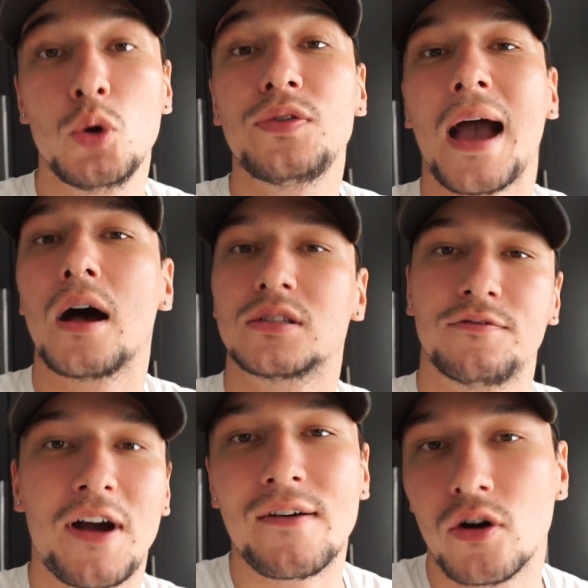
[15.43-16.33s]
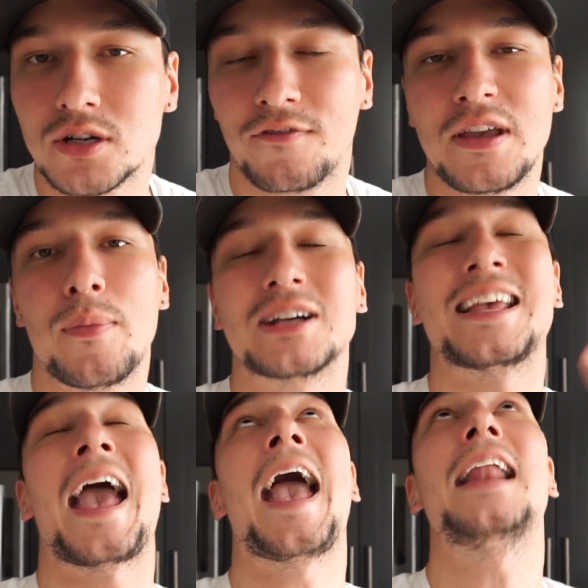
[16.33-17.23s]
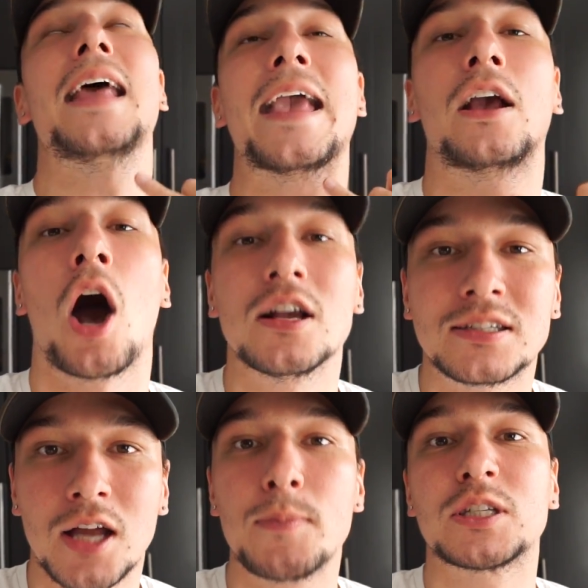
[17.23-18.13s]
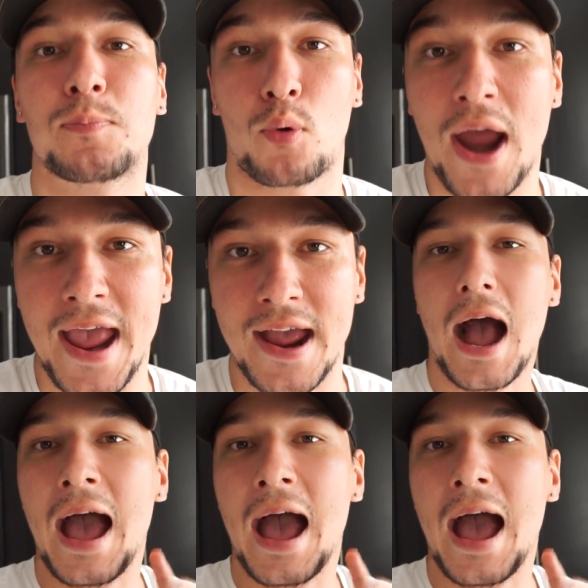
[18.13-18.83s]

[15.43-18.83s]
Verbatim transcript: two thousand five hundred V bucks and a custom spray.